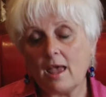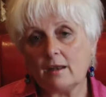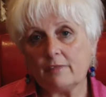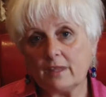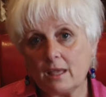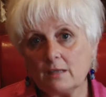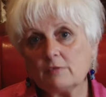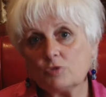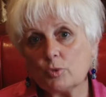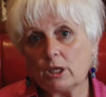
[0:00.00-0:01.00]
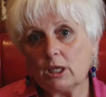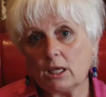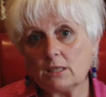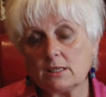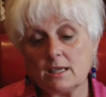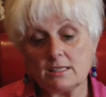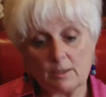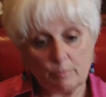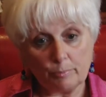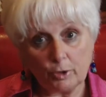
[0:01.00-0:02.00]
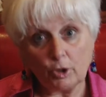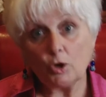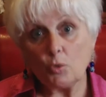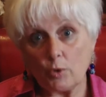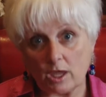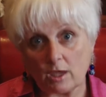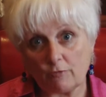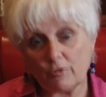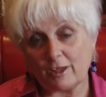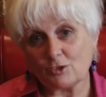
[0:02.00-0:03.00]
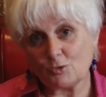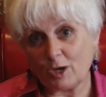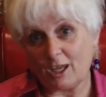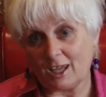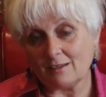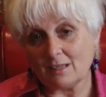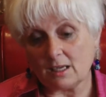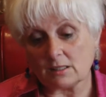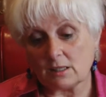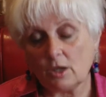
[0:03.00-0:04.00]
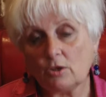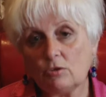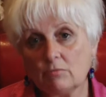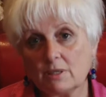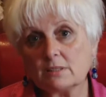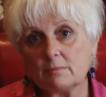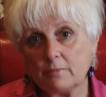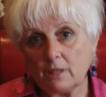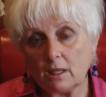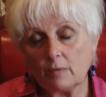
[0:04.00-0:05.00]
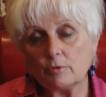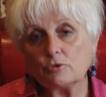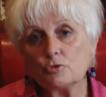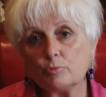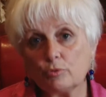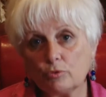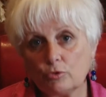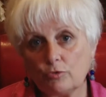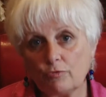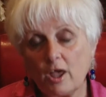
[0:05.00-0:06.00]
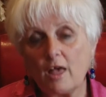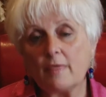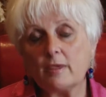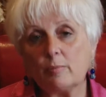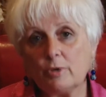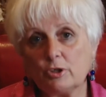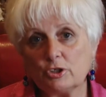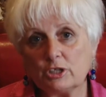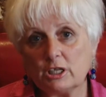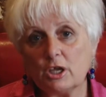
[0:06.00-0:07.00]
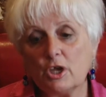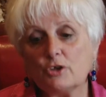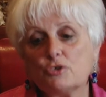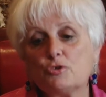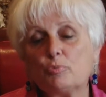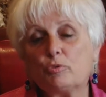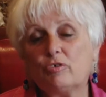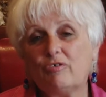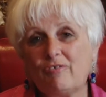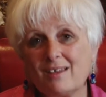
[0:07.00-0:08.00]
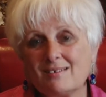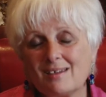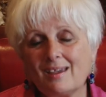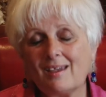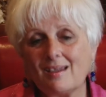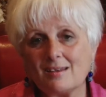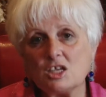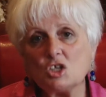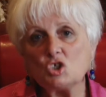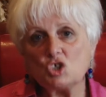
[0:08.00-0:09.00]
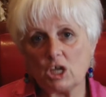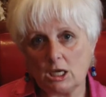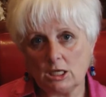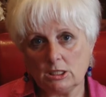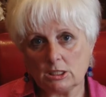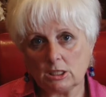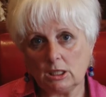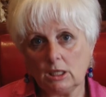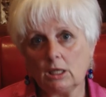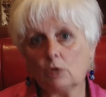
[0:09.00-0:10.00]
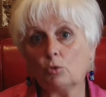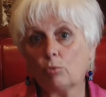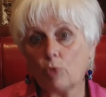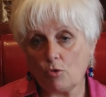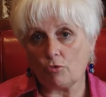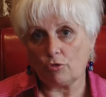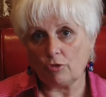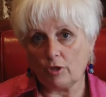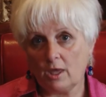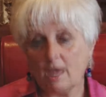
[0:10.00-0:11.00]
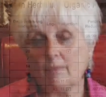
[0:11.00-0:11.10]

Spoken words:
And at the end of 28 days, per week for that 28 days, you must be able to prove the ability to prevent any change in growth.